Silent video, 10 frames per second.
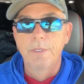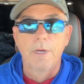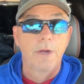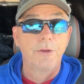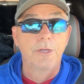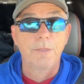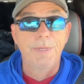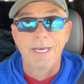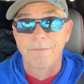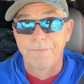Are you going to
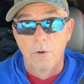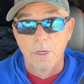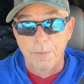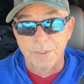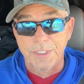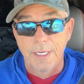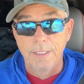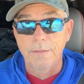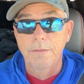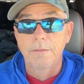be at 40%?
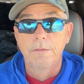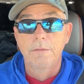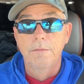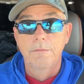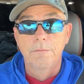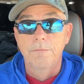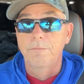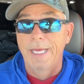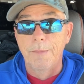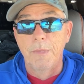
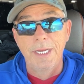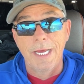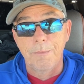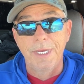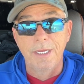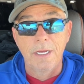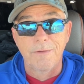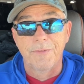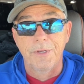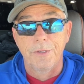That might not be
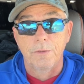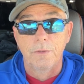enough for you.